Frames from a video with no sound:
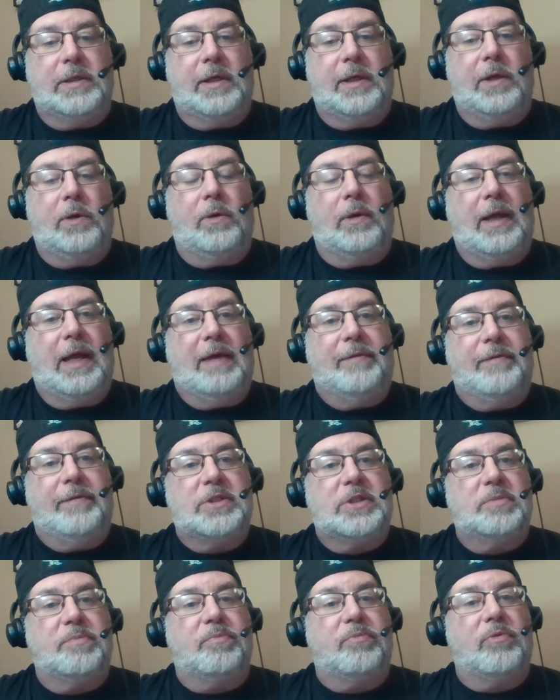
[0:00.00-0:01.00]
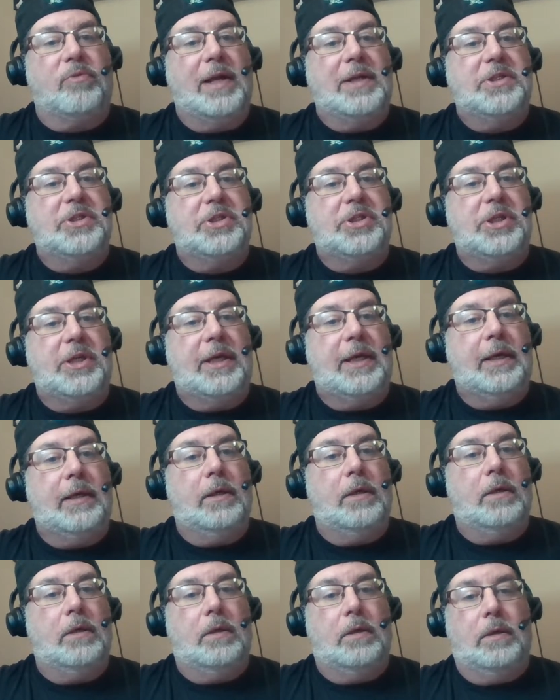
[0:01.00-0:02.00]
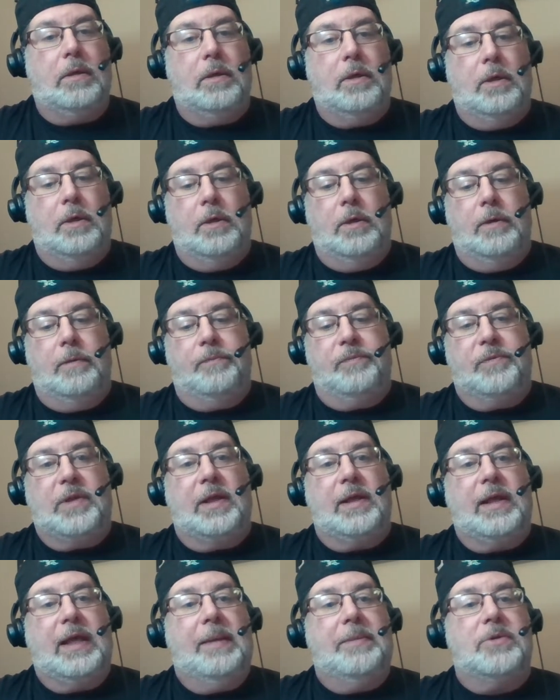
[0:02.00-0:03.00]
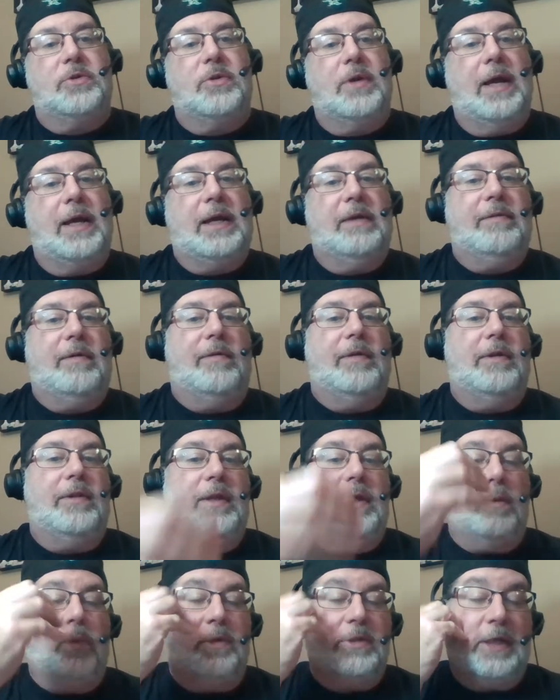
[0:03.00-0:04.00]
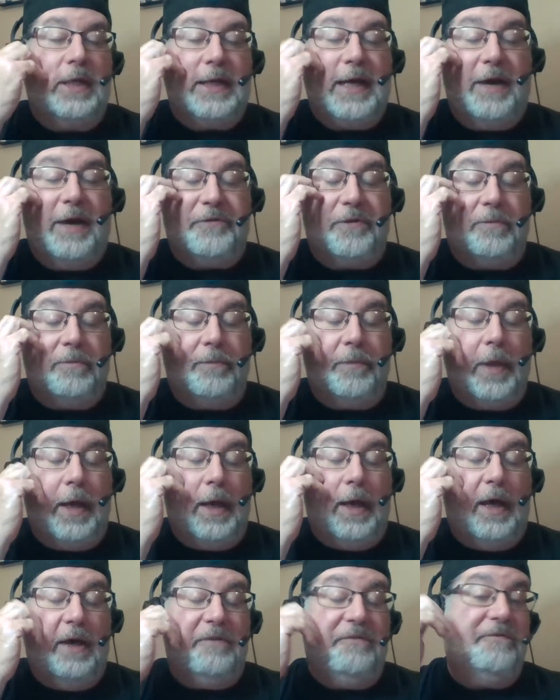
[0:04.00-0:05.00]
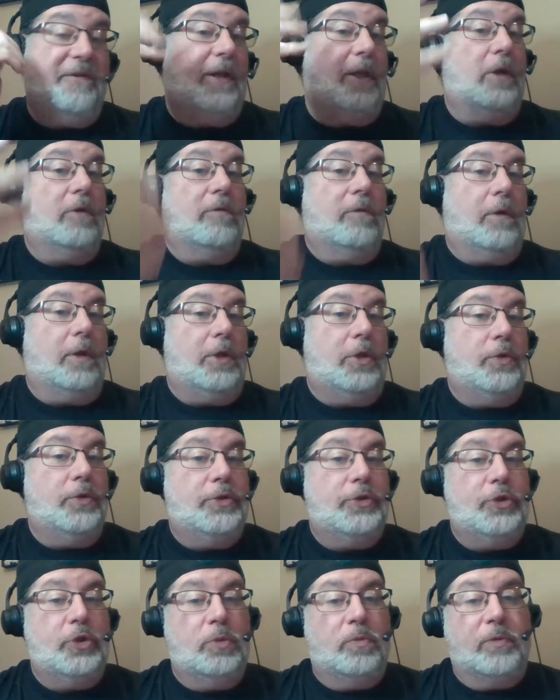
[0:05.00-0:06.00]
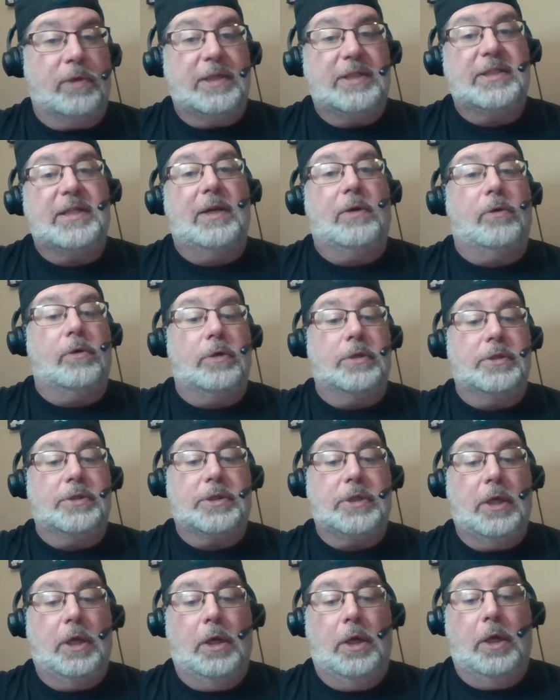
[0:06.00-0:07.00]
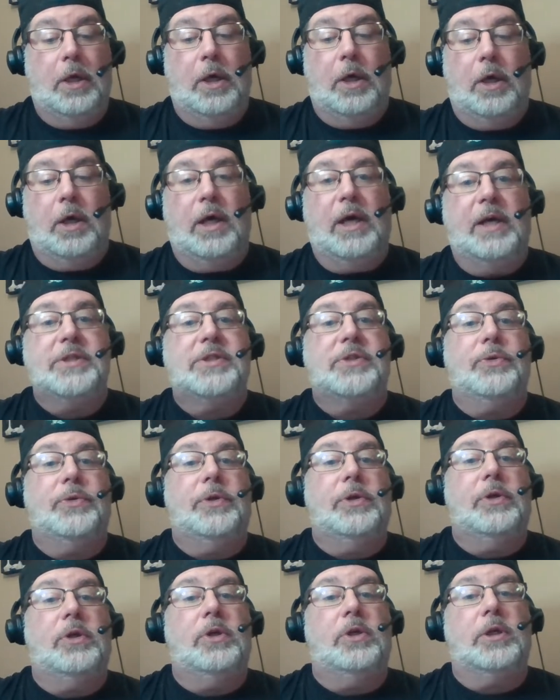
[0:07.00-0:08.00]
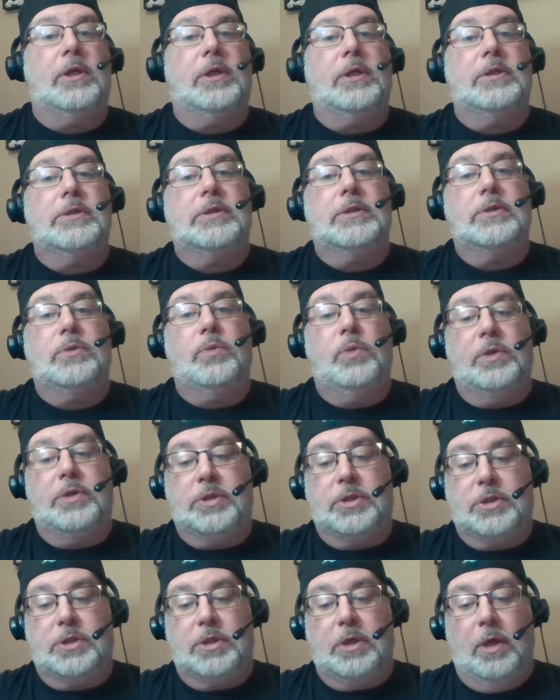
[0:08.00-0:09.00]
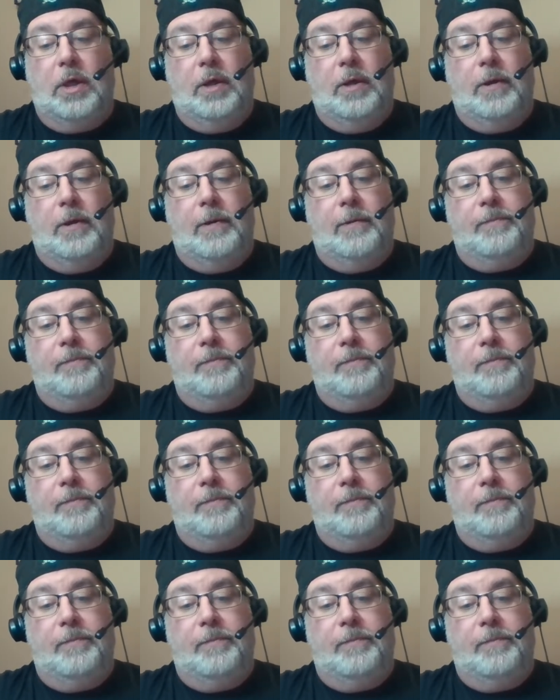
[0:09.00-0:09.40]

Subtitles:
my title, and I have a spreadsheet. I keep track of everything, which I got from fellow YouTube resellers, Hustle and Hooks, which